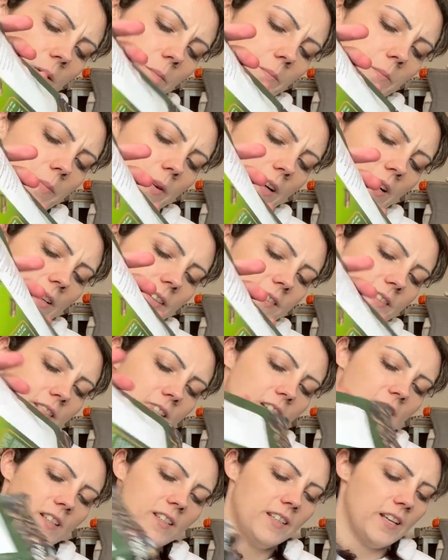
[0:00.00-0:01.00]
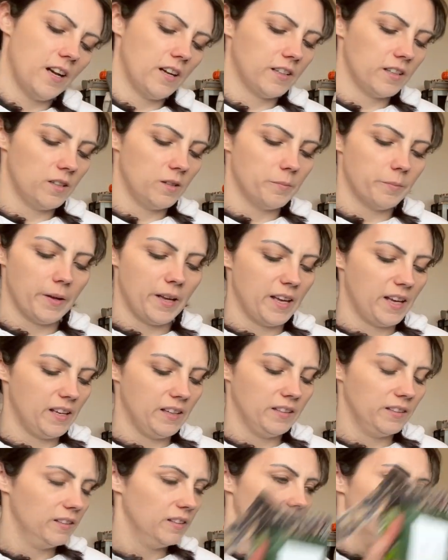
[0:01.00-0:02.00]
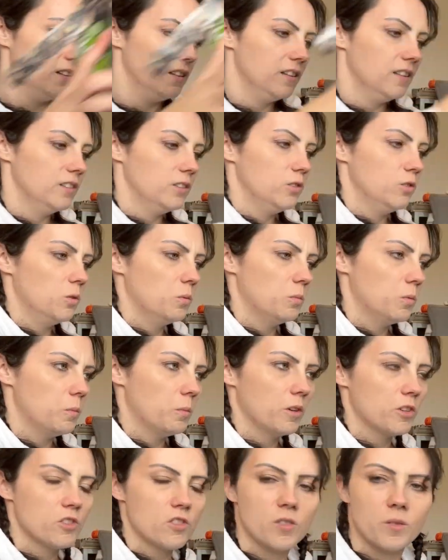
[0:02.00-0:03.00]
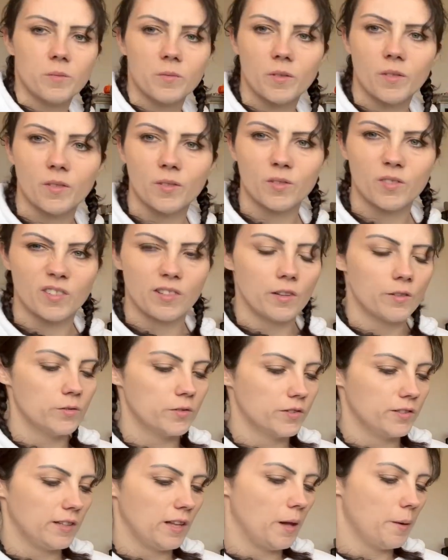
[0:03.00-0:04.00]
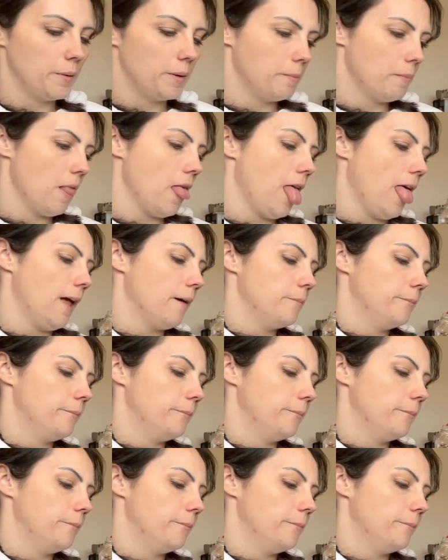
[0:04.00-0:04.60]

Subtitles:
But yeah, I can't bear normal mushrooms. Are slow, slimy. Blech.